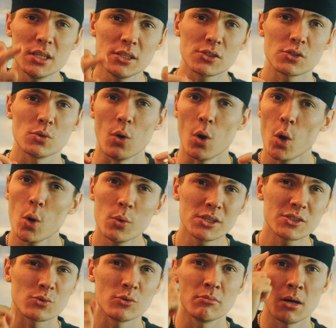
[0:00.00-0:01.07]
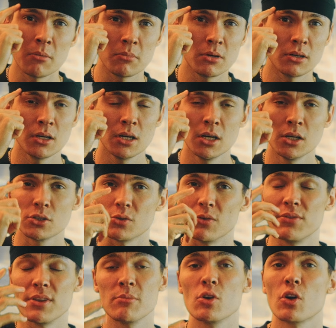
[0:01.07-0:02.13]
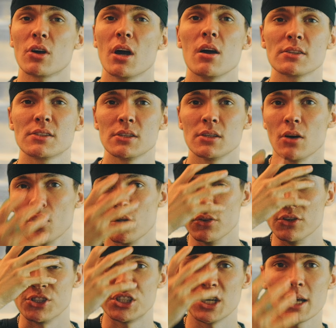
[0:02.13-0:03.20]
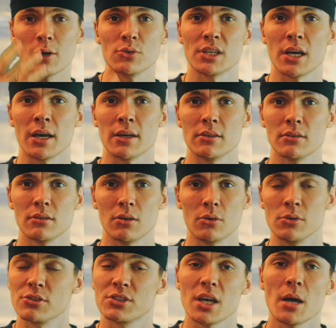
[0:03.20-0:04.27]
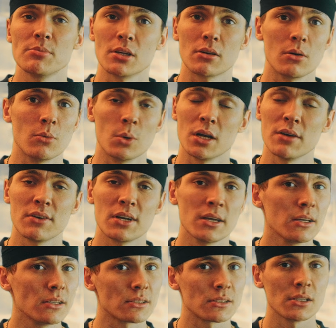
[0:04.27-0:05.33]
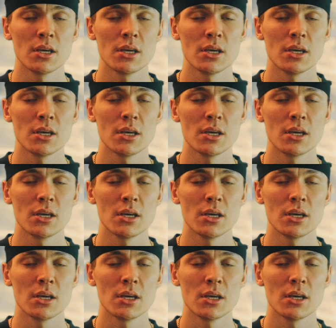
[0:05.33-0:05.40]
need to always remember to film your character on the shadow side, or your subject, or whatever it is.